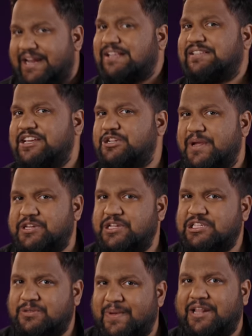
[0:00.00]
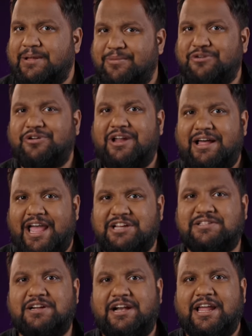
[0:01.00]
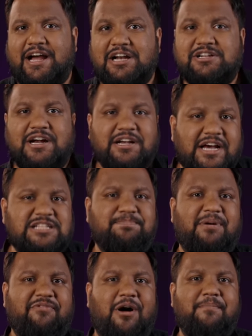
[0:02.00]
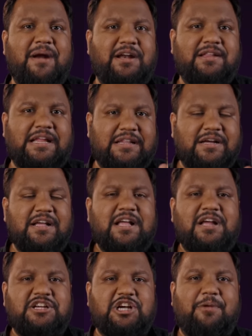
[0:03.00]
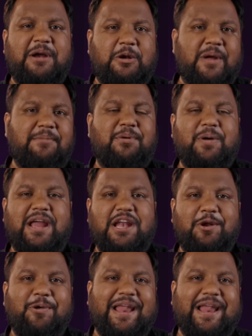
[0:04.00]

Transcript: are situations where the Motorola Edge 30 Ultra does perform better than the Xiaomi 12 Pro in low